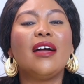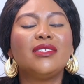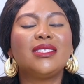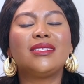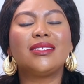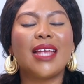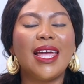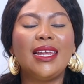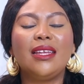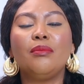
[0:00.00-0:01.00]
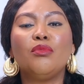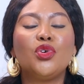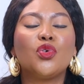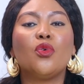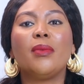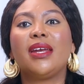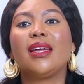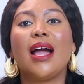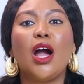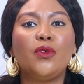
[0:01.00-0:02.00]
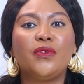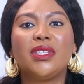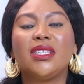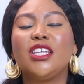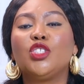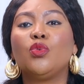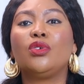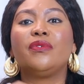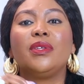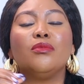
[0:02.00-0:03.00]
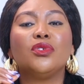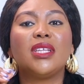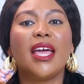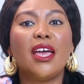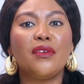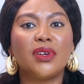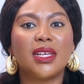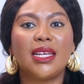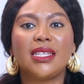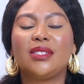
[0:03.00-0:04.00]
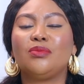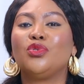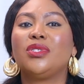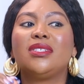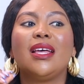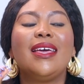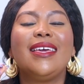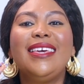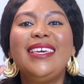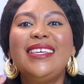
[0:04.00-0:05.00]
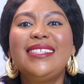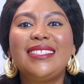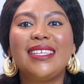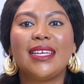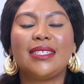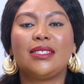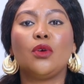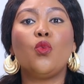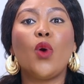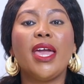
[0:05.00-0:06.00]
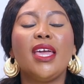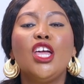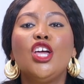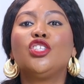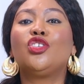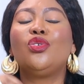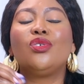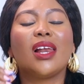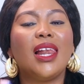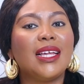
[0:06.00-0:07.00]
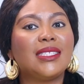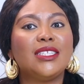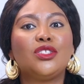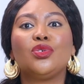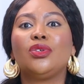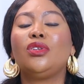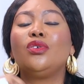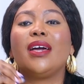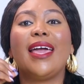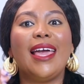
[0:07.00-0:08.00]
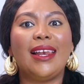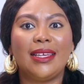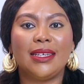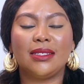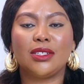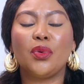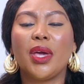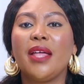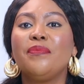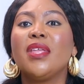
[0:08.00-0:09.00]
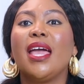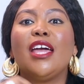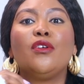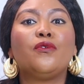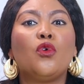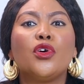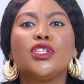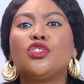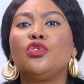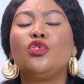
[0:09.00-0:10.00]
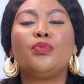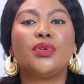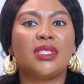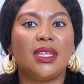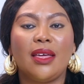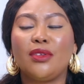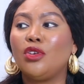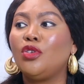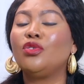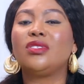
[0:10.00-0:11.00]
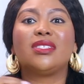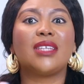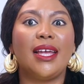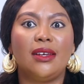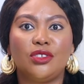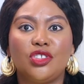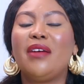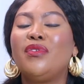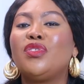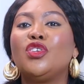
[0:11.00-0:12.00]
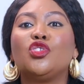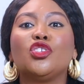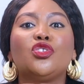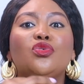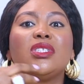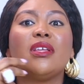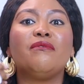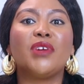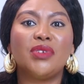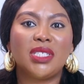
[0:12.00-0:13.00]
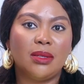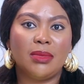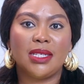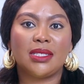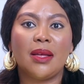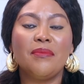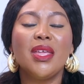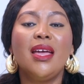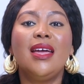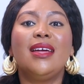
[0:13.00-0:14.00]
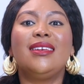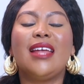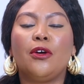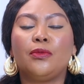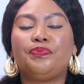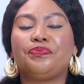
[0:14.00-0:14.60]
styling monochromatic outfits is one of the most effortless, most easiest way to look classy, to look elegant, okay, and of course to look put together, look stylish. Everything just looks very seamless. Now